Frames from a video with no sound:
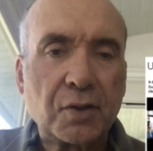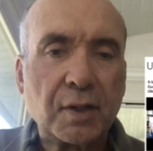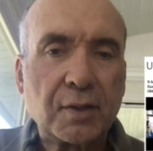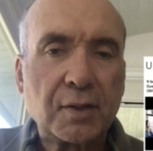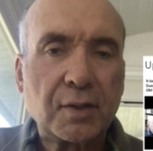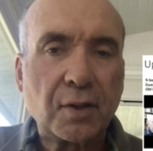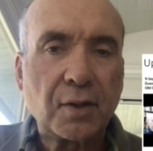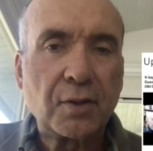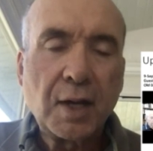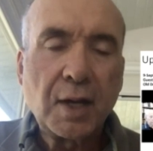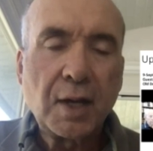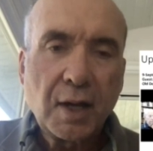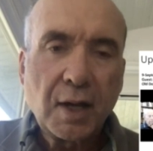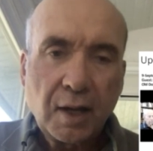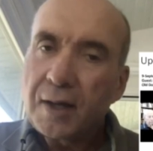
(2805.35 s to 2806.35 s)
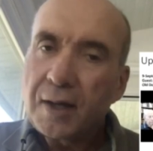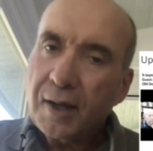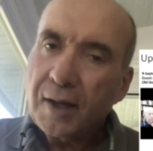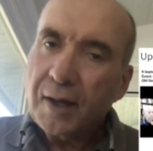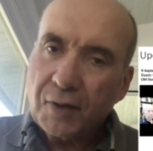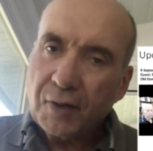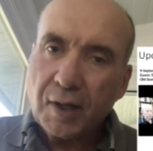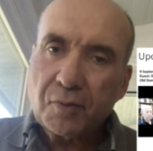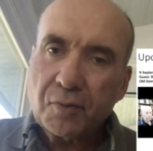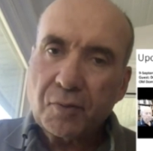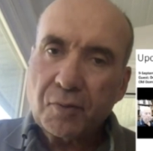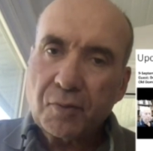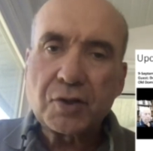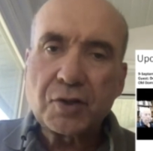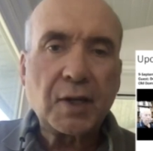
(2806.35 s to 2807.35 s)
And so if you like what you're
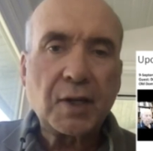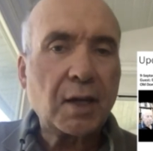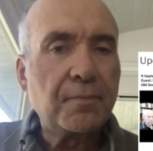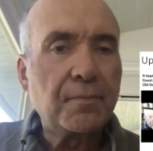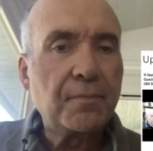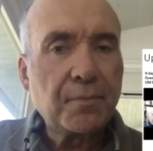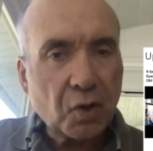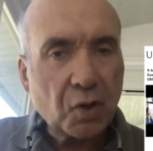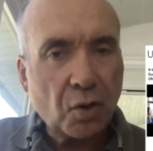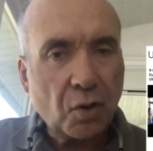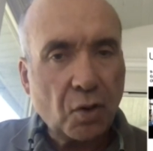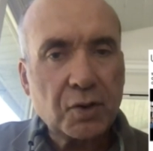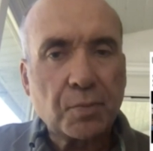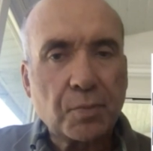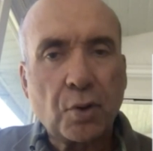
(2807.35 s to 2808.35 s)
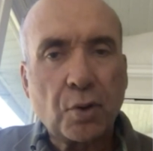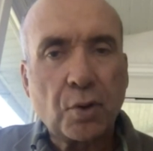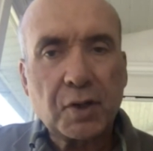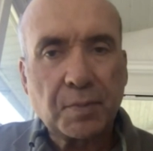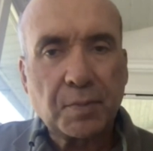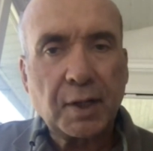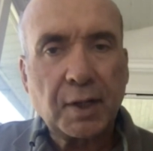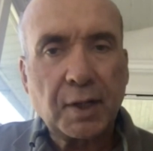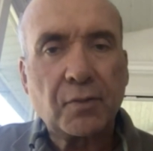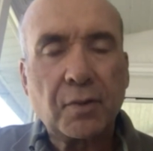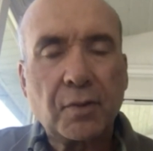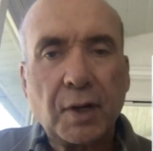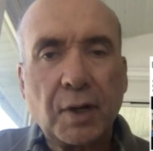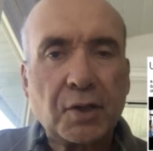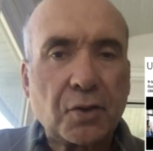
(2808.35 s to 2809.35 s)
seeing, go and support us by
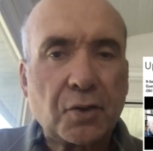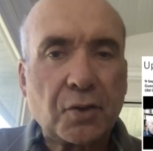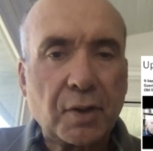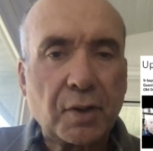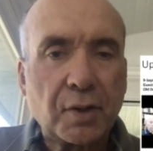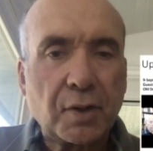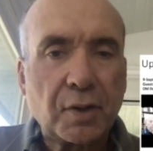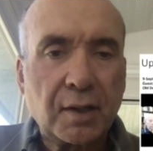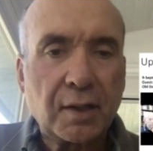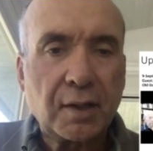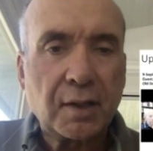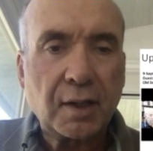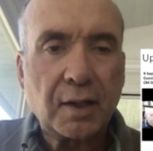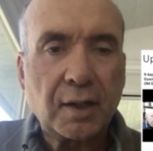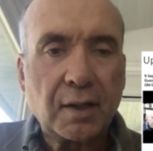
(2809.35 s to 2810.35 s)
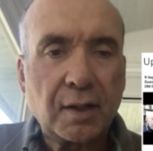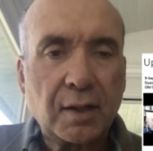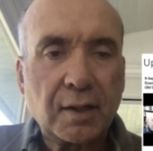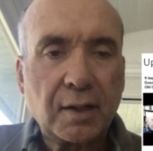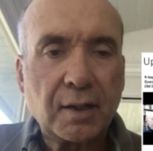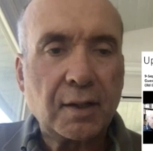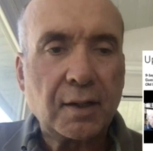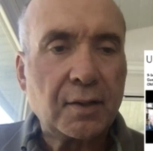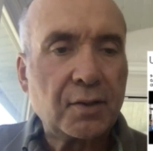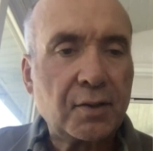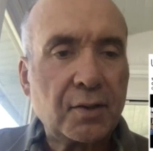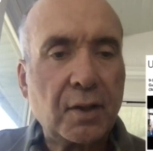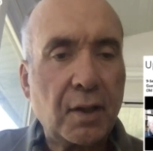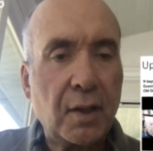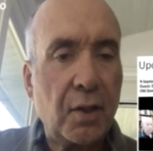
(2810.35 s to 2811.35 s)
registering in in, uh, in,
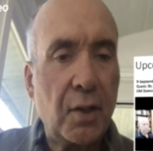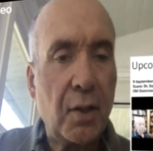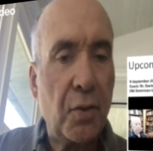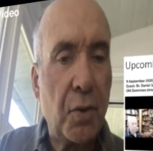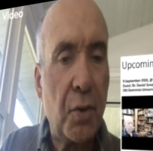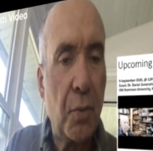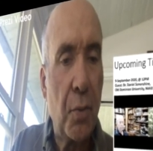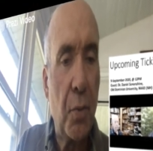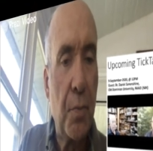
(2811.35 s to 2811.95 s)
in YouTube.